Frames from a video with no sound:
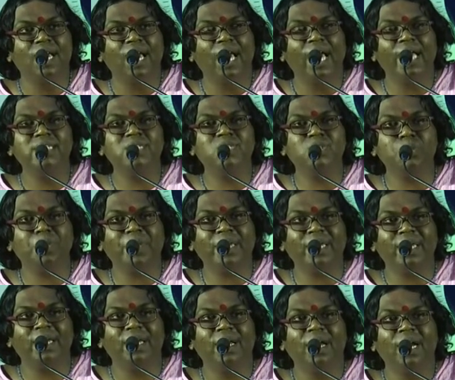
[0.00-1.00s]
and to
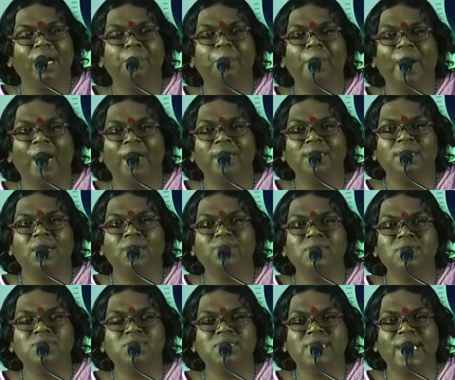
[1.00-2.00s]
be a part of
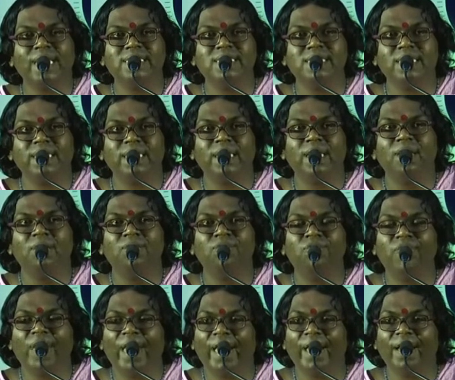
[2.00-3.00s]
the society
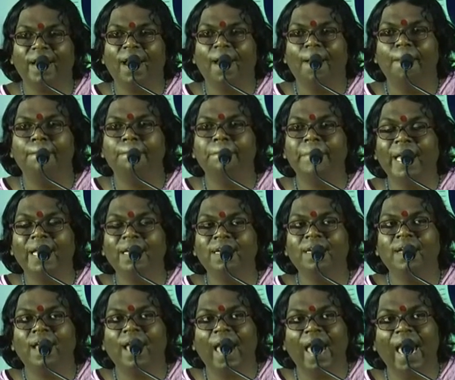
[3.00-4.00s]
where
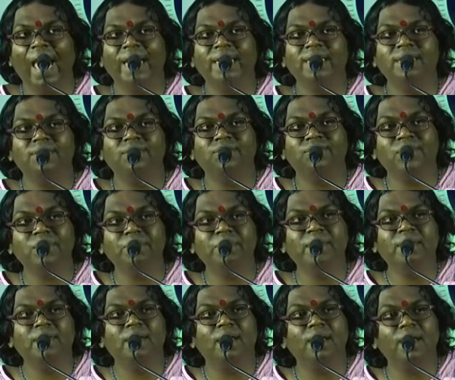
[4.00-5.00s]
men and
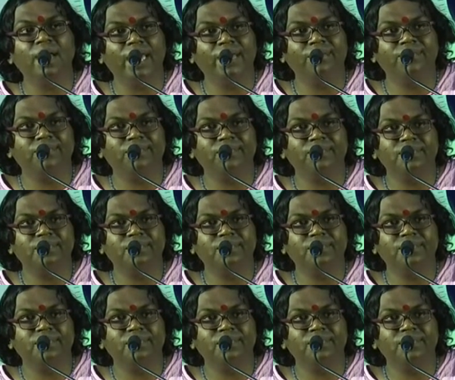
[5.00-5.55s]
women live.